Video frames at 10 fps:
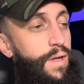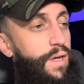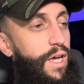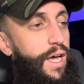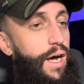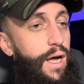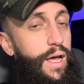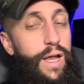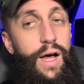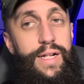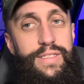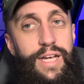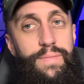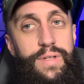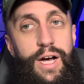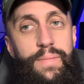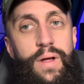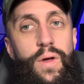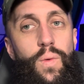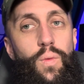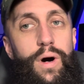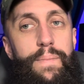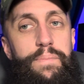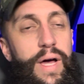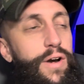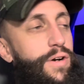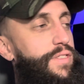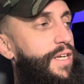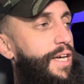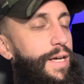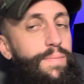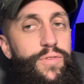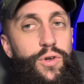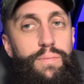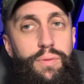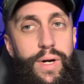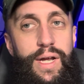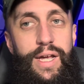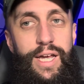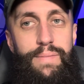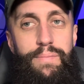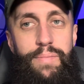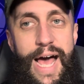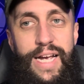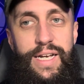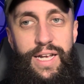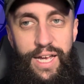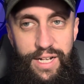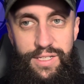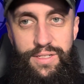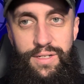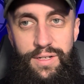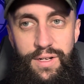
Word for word: And and at the same time, what better team to bring him back against